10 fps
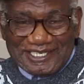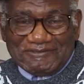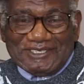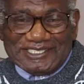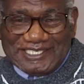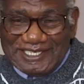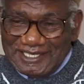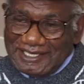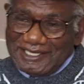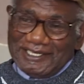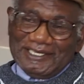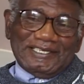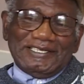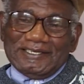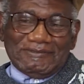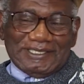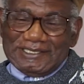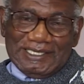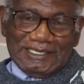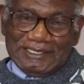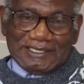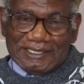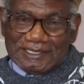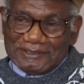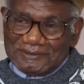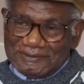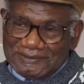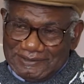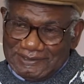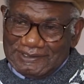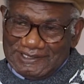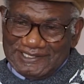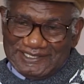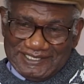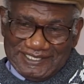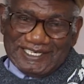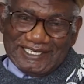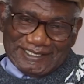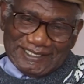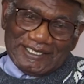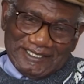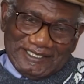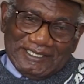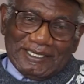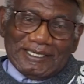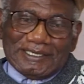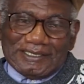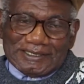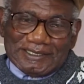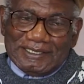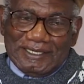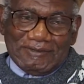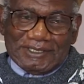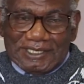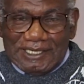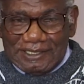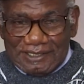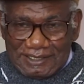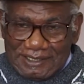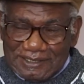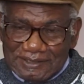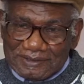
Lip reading: never say anything. yes, he never say anything.